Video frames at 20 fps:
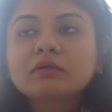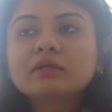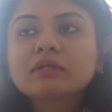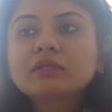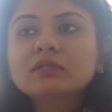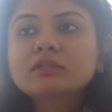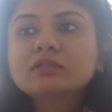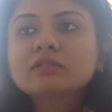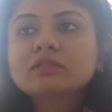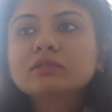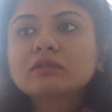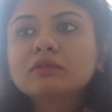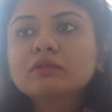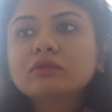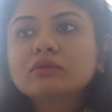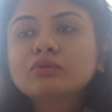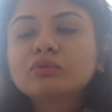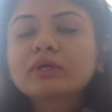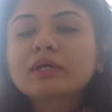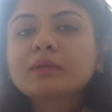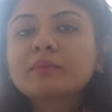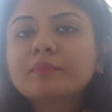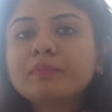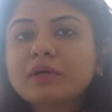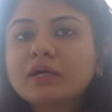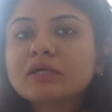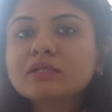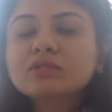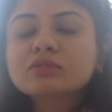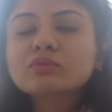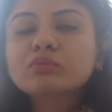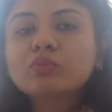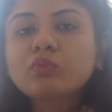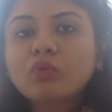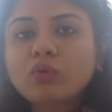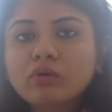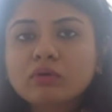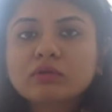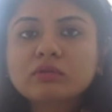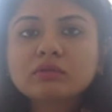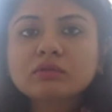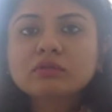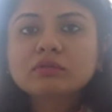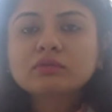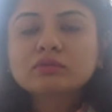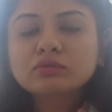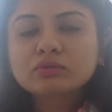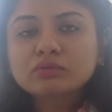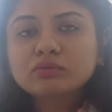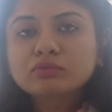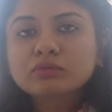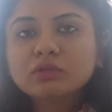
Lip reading: is you can pass water through